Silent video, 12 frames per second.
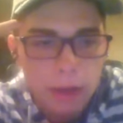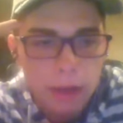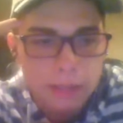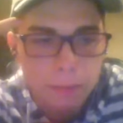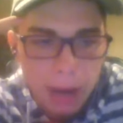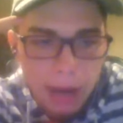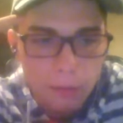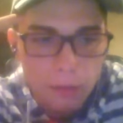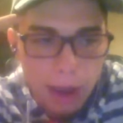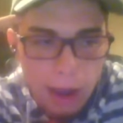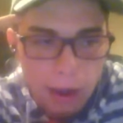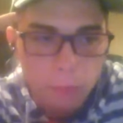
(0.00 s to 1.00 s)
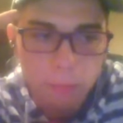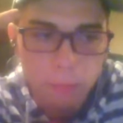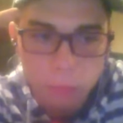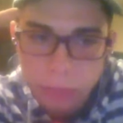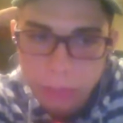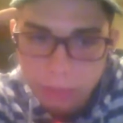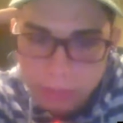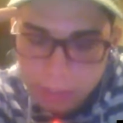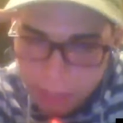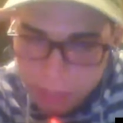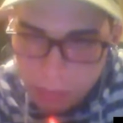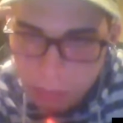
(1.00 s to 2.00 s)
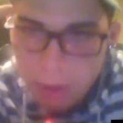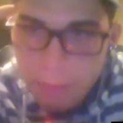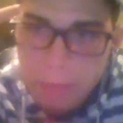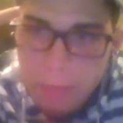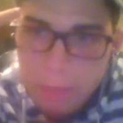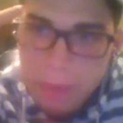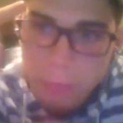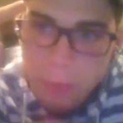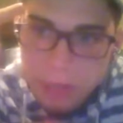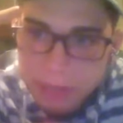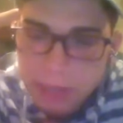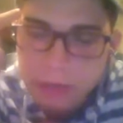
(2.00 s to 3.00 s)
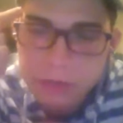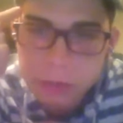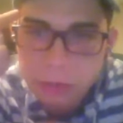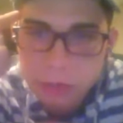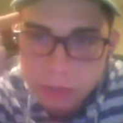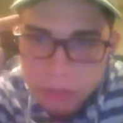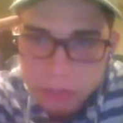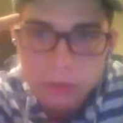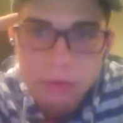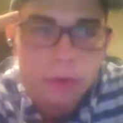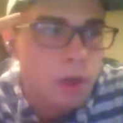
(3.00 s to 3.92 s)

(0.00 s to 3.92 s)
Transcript: It's about how Mourinho sets you up and what he tells you to do.